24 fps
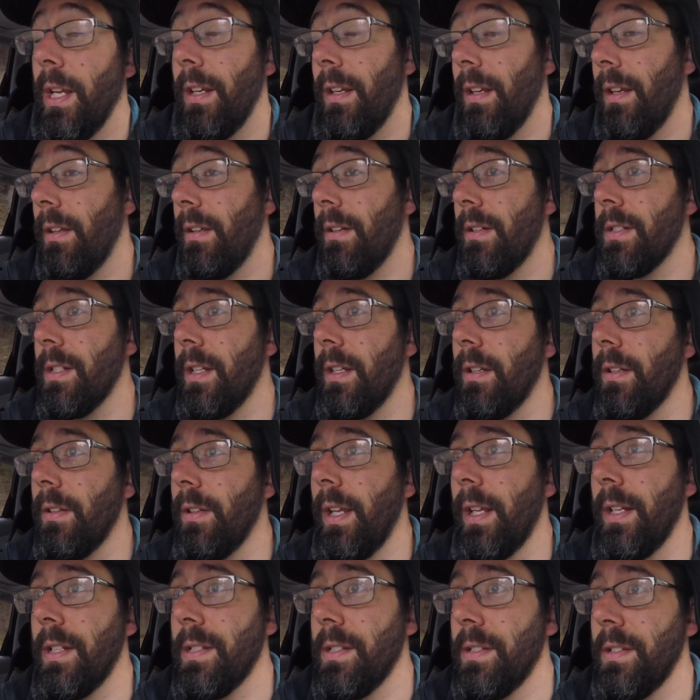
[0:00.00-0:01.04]
I know
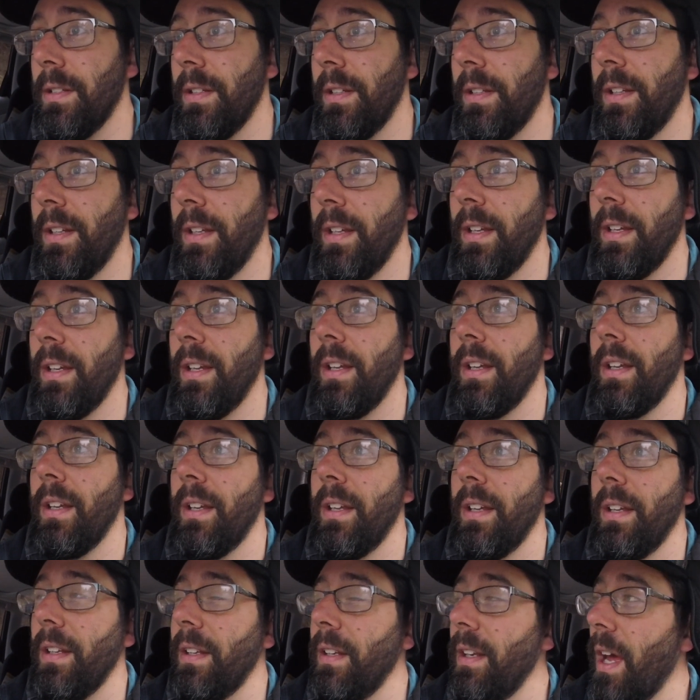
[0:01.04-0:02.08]
that's
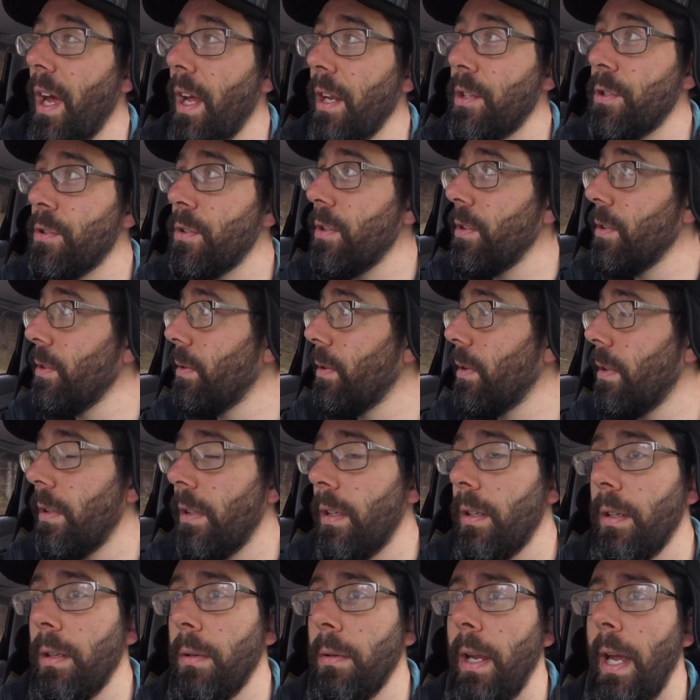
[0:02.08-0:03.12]
not true.
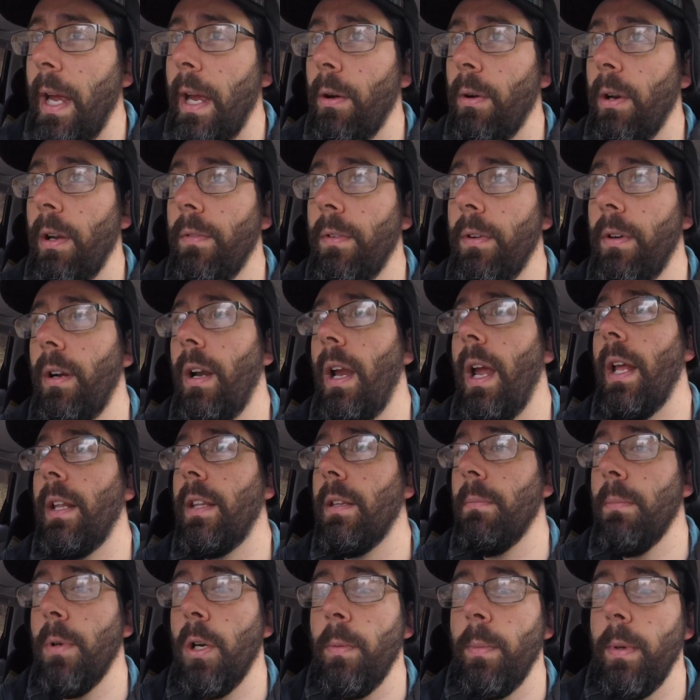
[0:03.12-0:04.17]
However, at the
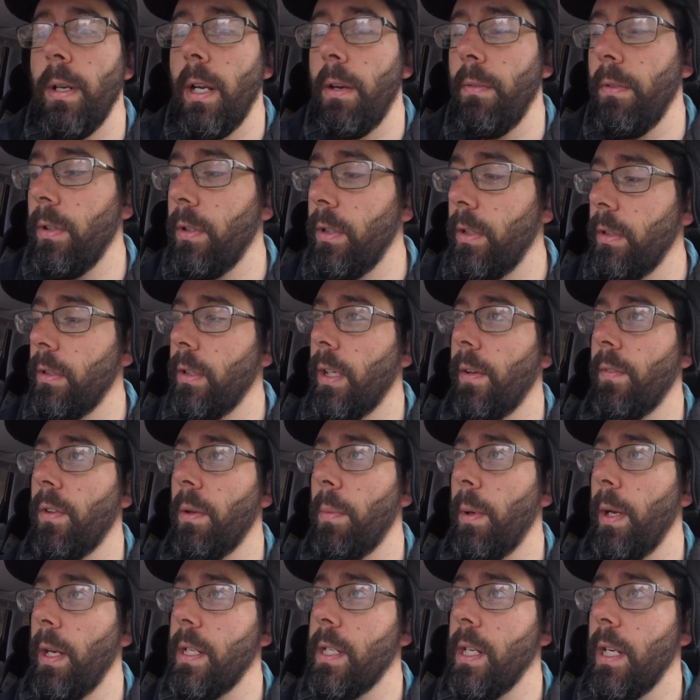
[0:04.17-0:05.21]
moment I really only have to
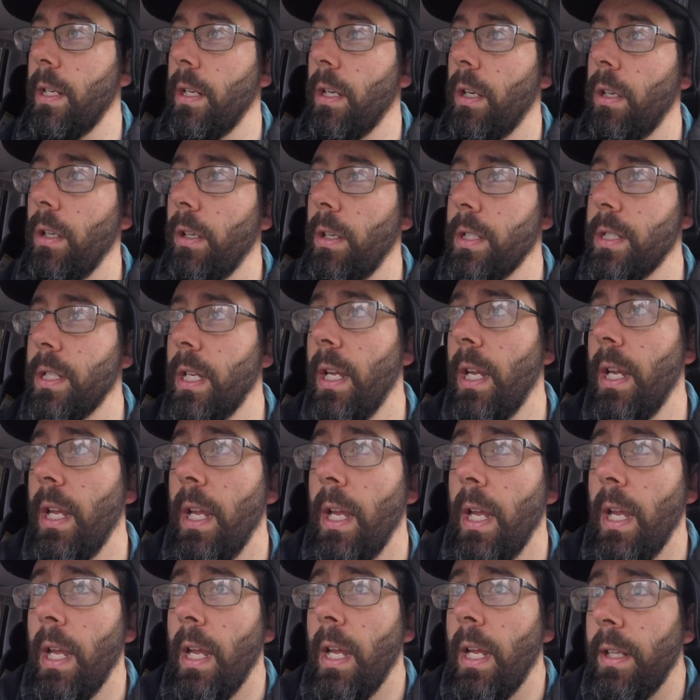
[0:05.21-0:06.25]
pay $10.
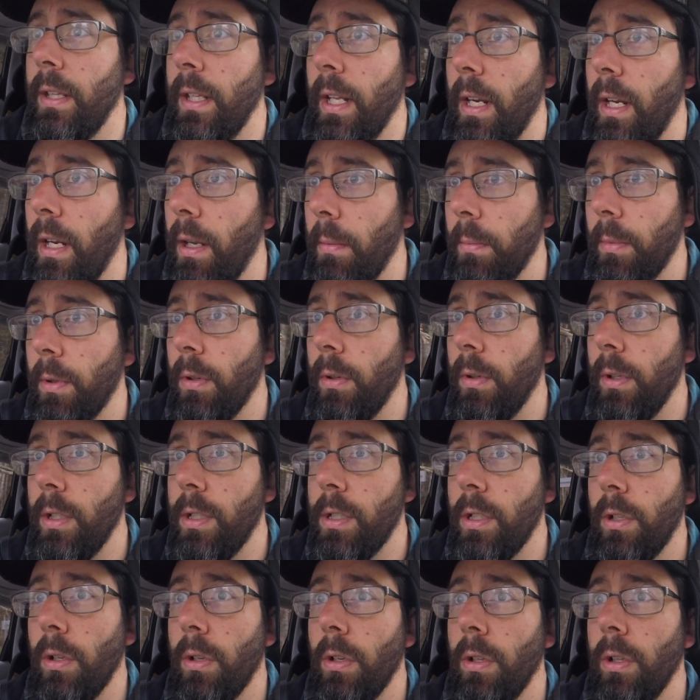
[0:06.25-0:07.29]
Then I'm going to
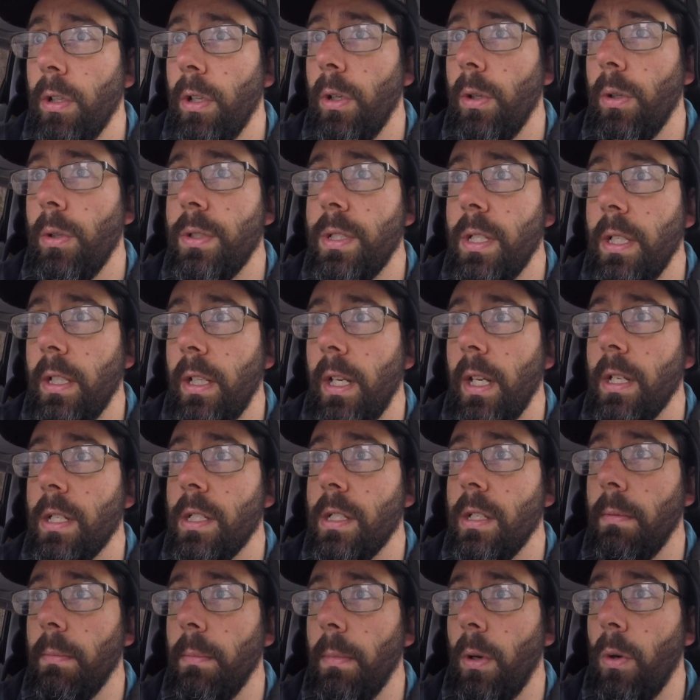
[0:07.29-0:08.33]
go to Lowe's and get
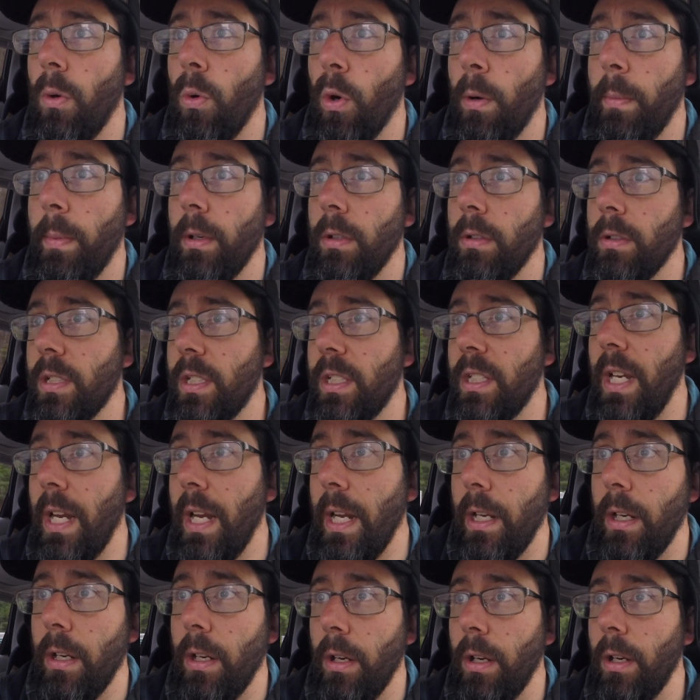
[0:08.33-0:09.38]
some orbital
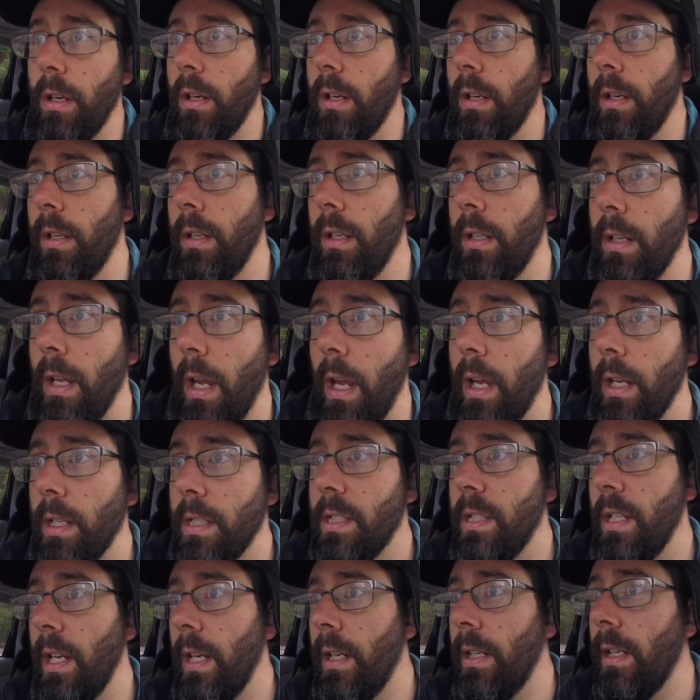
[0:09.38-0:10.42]
sander
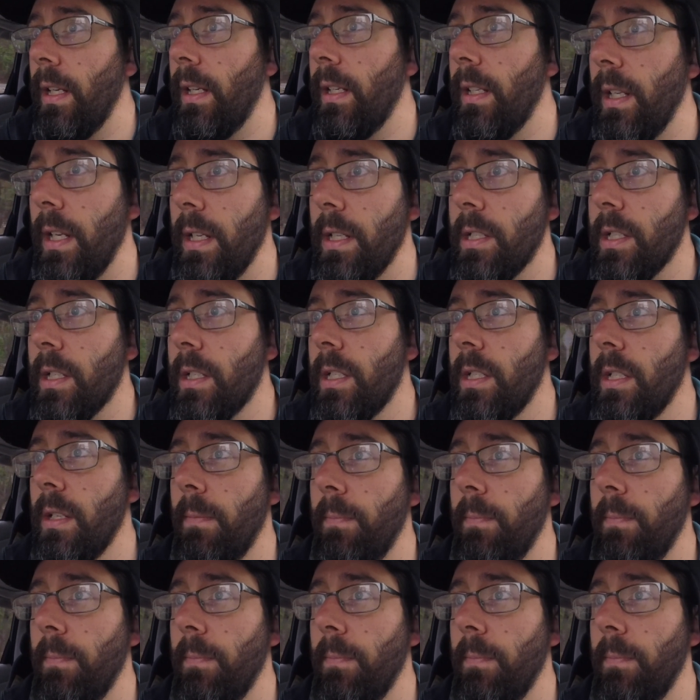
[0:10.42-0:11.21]
sanding discs.